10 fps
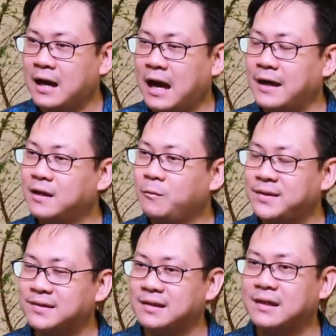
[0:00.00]
I think we
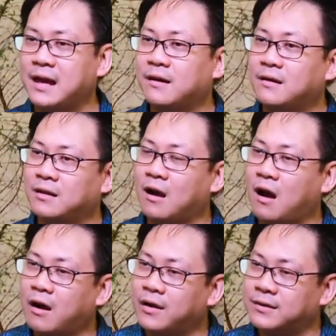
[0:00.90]
see there the
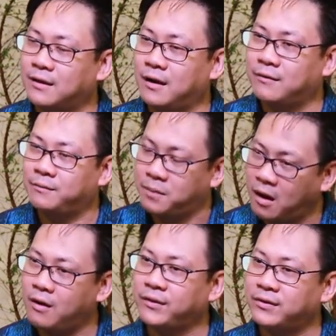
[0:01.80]
heart of
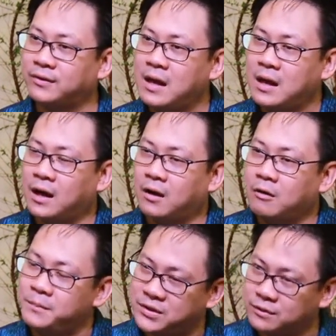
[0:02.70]
Paul's whole
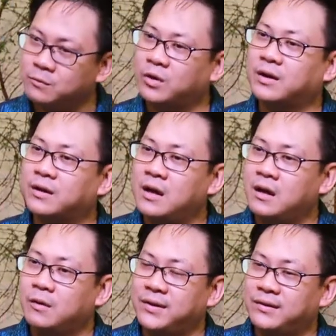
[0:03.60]
mission work.
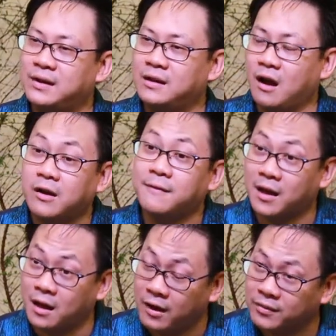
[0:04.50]
We see the heart of the
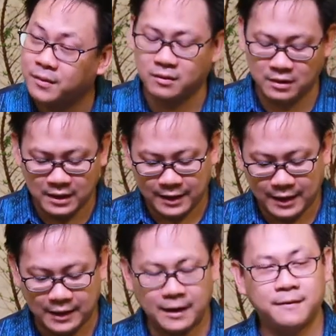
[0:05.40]
gospel,
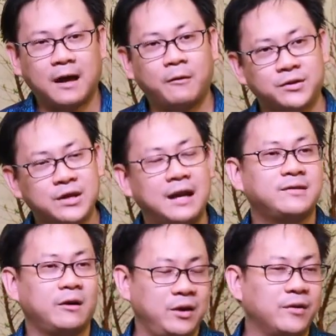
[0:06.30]
and I would challenge
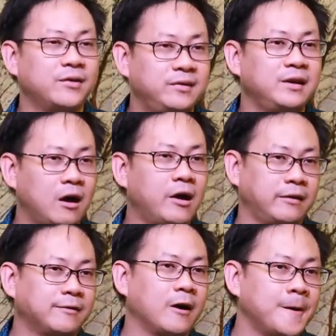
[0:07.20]
that we also see the heart
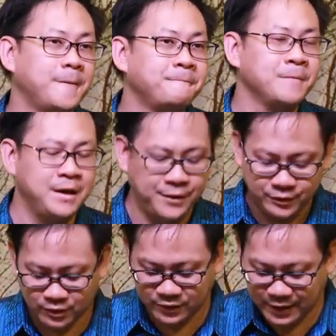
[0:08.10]
of God.
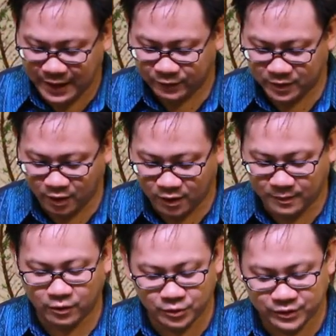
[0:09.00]
So today, as we talk about who